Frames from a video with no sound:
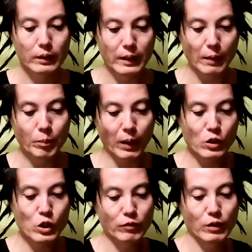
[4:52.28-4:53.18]
Get a
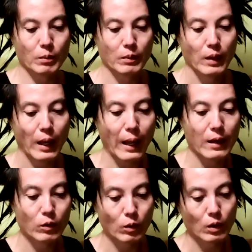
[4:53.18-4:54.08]
bunch of them,
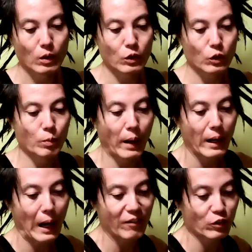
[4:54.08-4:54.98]
and you
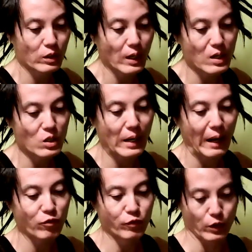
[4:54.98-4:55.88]
might have to test it
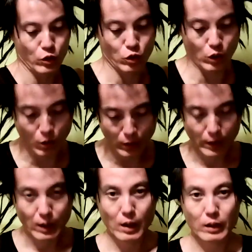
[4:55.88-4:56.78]
out first. So
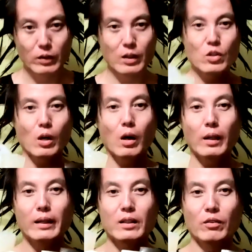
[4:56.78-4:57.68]
these are all
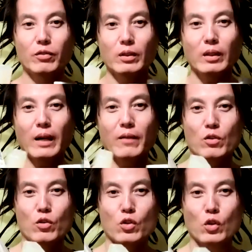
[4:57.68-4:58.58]
like different types
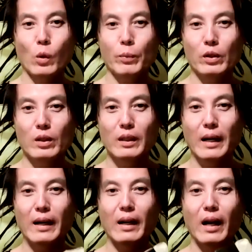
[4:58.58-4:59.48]
of soap you could
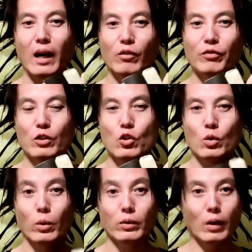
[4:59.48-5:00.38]
get at a health food
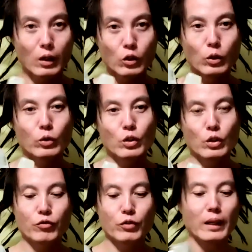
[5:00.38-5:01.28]
store. They're all cruelty
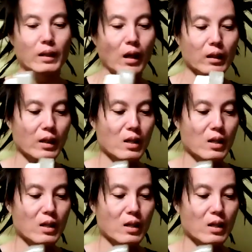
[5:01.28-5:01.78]
free and not